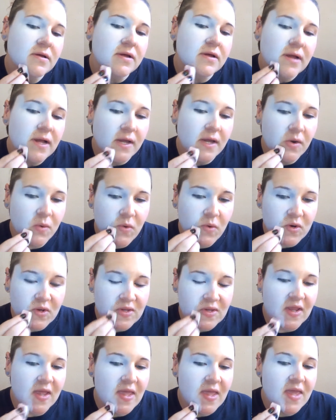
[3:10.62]
I don't want to
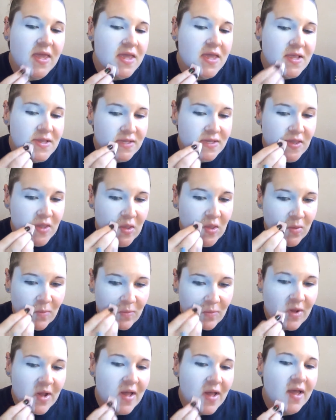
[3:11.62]
say easy,
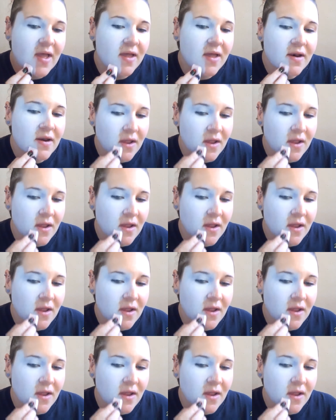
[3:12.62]
but